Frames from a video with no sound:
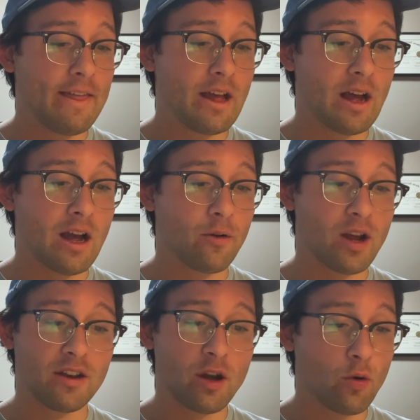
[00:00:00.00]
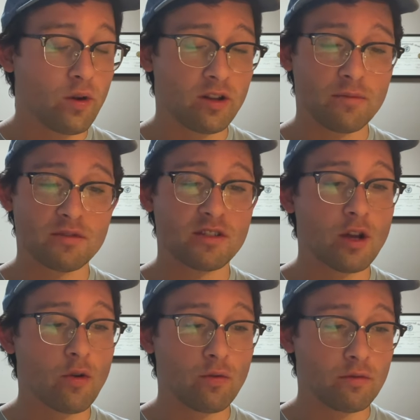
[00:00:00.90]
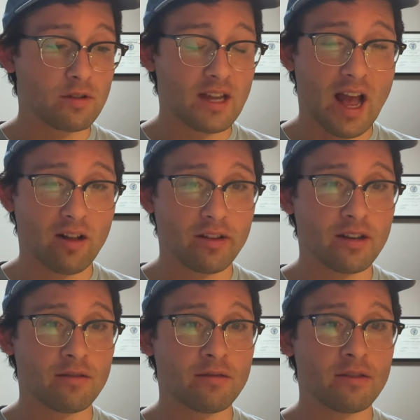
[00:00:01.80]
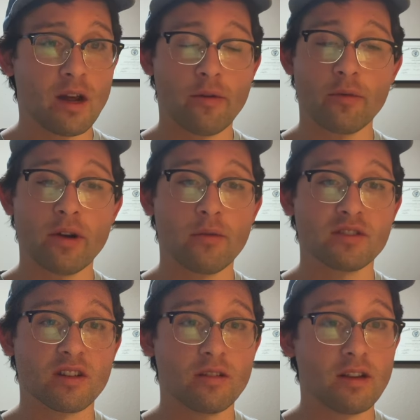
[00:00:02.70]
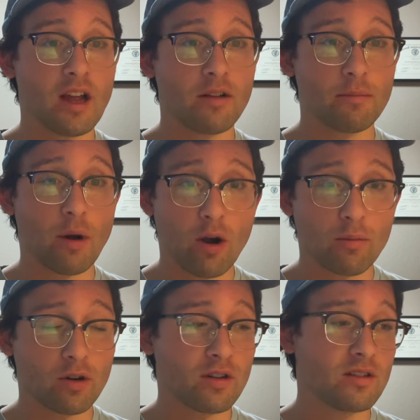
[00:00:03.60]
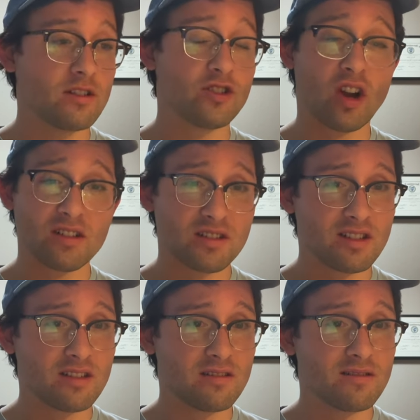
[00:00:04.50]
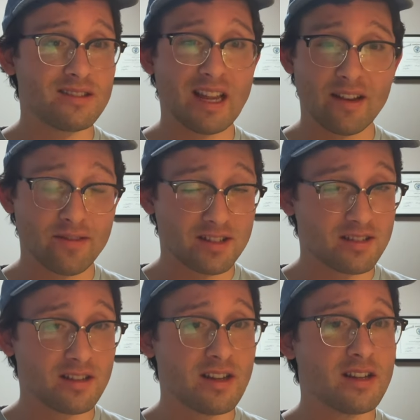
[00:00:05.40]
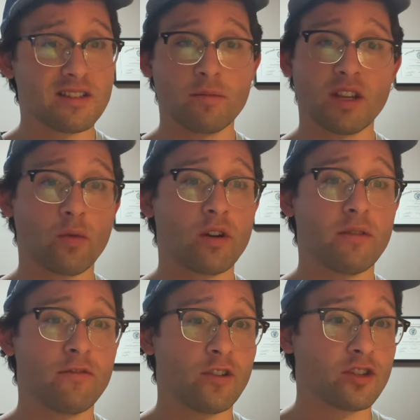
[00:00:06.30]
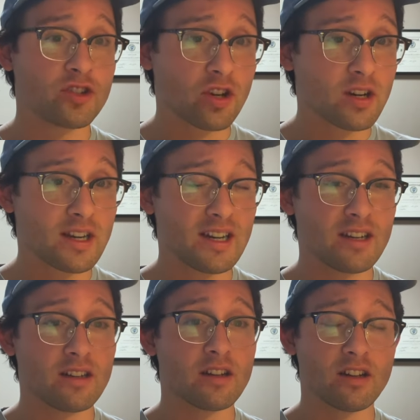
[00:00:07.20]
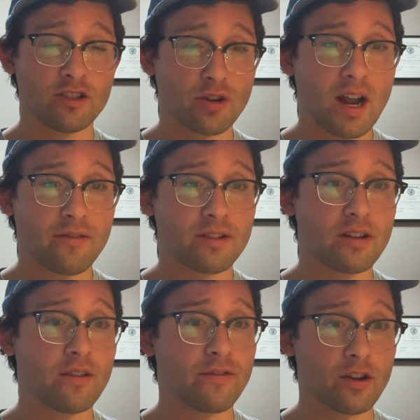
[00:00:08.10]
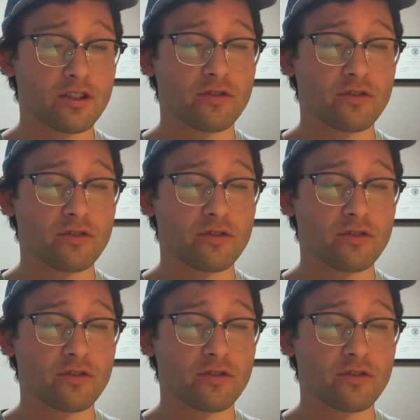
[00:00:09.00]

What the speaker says: we got no Williams, no Allen. Now all we got was Palmer, Johnston, Davis. Seems like we're for sure gonna draft a first